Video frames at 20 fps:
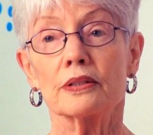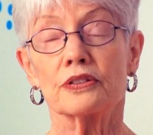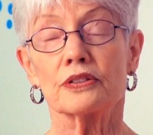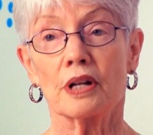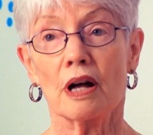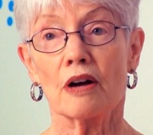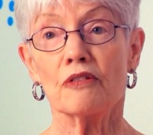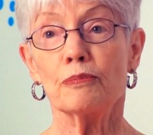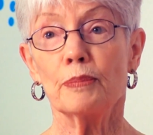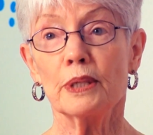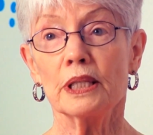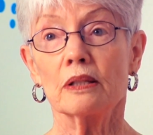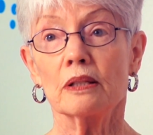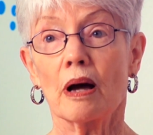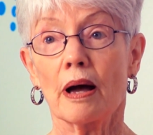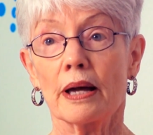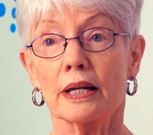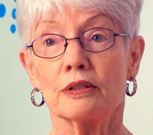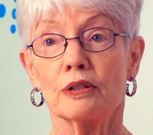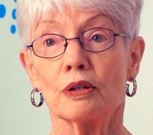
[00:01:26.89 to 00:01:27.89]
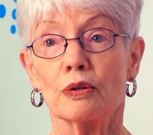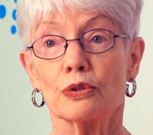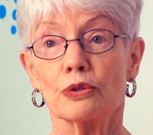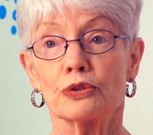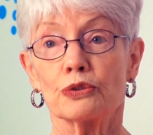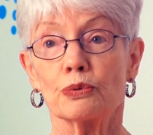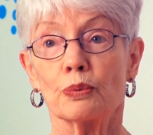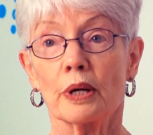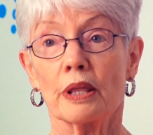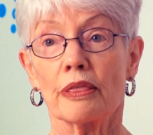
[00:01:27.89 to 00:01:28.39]
It's tough being
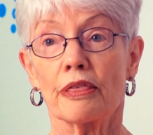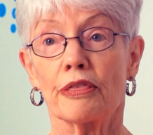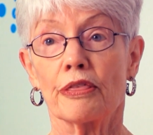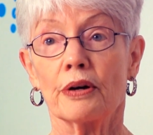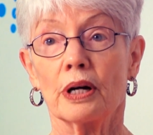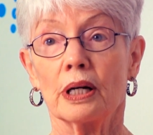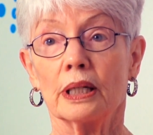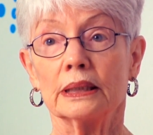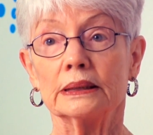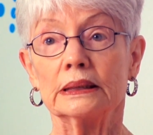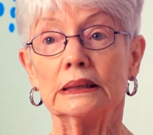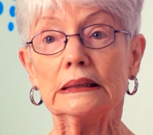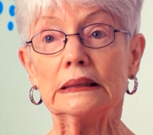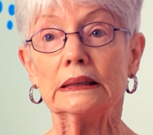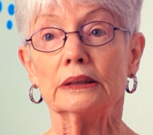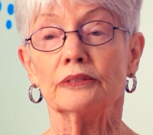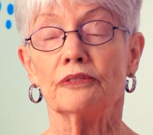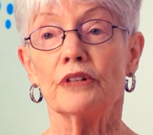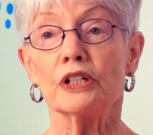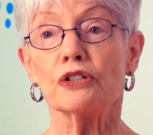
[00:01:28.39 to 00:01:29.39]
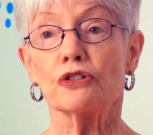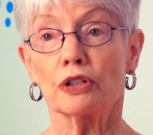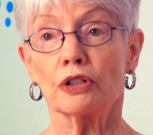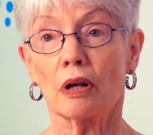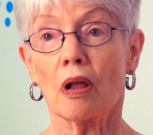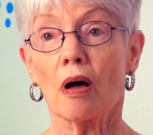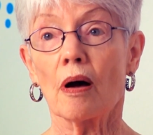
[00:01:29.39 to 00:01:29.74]
diagnosed with vision